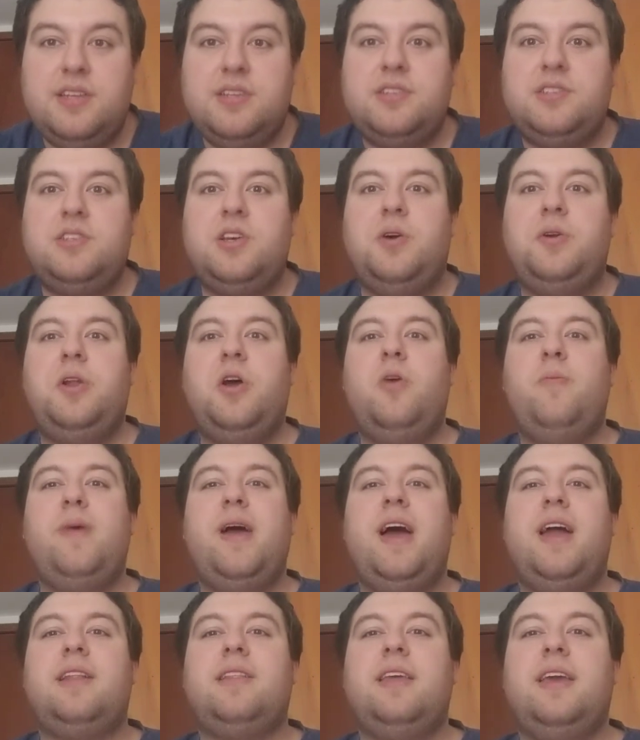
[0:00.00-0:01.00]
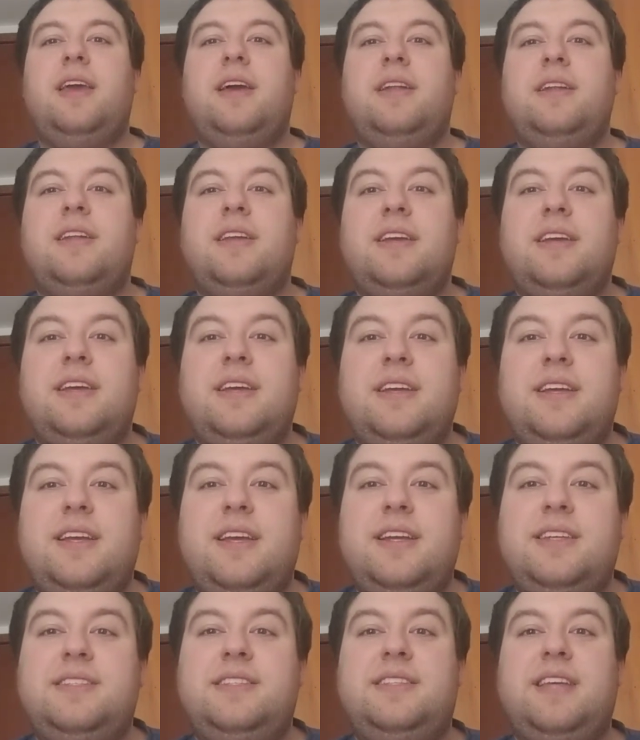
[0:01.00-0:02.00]
So Nomadland
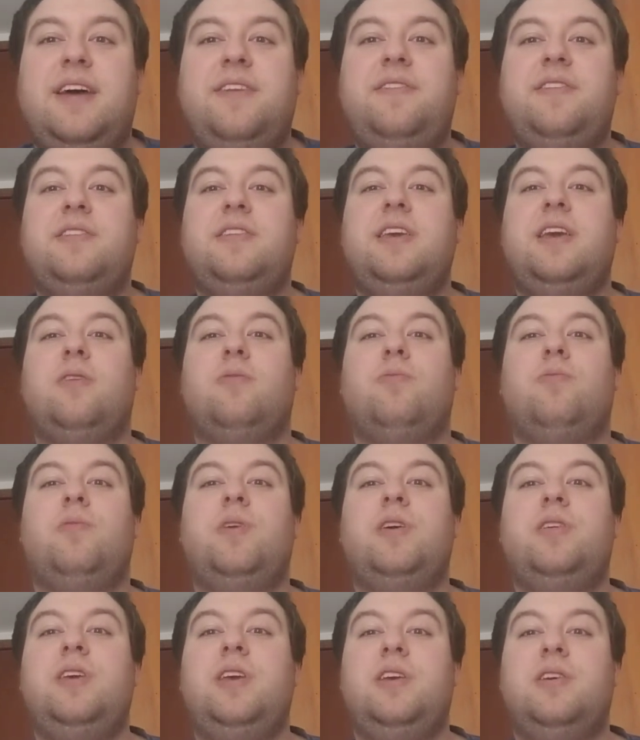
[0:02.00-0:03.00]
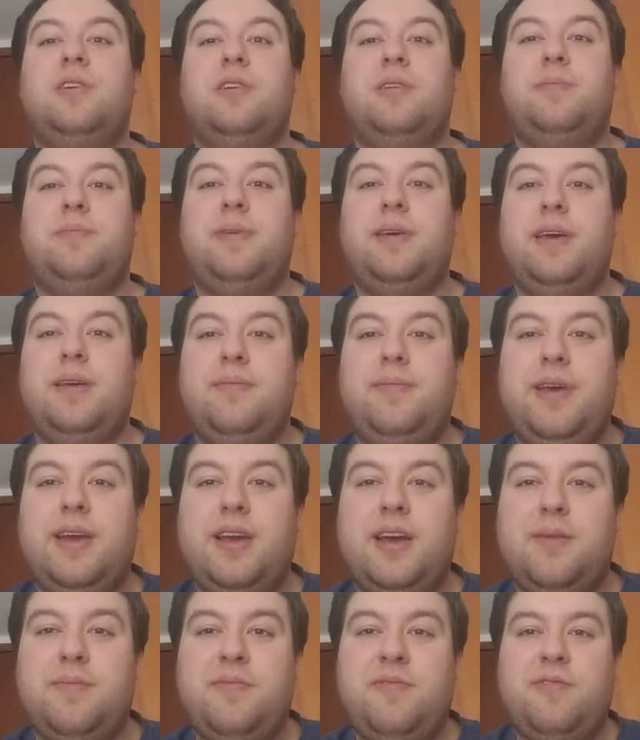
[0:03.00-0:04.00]
is definitely a really good
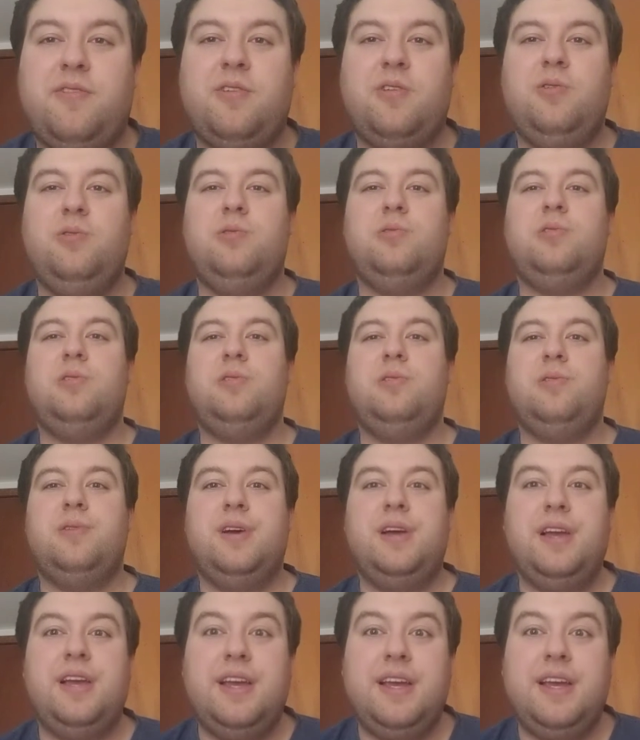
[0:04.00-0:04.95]
pickup for Hulu.